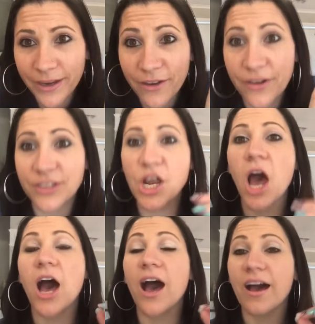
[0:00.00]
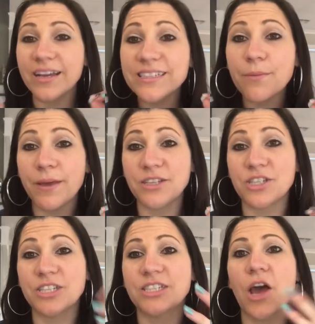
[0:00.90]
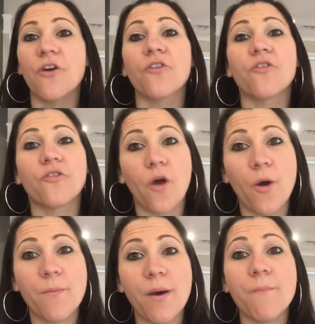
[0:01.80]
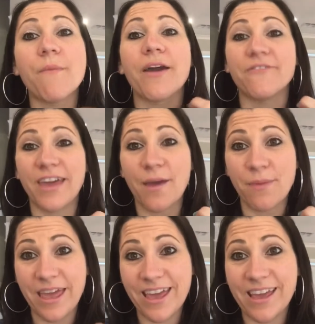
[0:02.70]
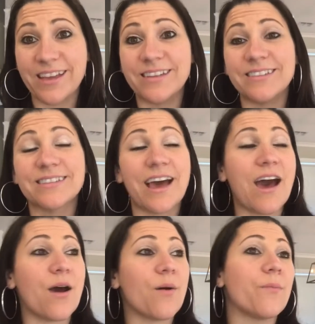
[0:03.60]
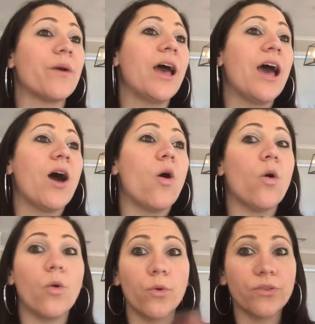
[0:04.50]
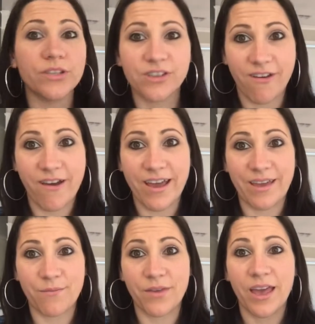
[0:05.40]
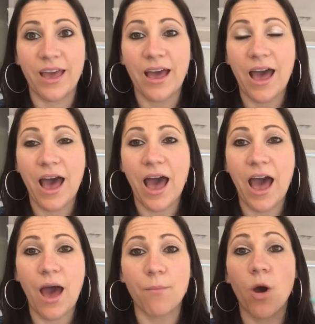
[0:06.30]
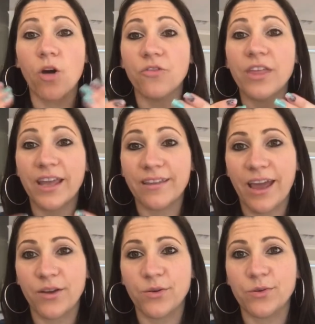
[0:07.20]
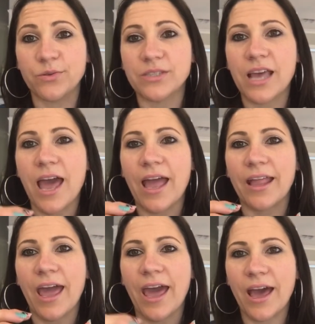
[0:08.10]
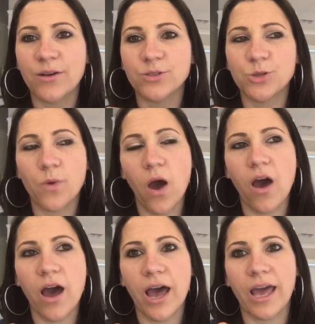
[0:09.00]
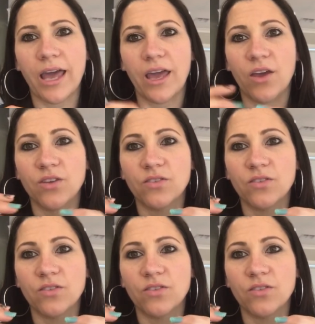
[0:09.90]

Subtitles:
gosh, I see pictures from my VIPs all the time of their nails, and how do I